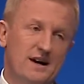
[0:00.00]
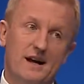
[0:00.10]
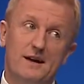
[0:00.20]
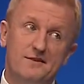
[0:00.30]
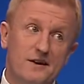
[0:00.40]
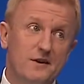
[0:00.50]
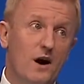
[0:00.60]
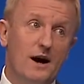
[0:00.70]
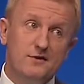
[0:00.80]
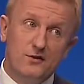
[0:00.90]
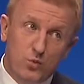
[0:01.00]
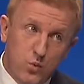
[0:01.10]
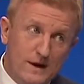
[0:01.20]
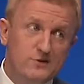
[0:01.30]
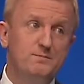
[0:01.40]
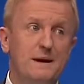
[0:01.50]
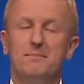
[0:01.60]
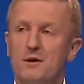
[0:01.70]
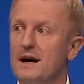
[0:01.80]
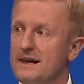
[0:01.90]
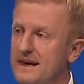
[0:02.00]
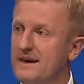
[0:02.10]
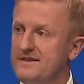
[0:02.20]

And I tell you, I just wish people like Keir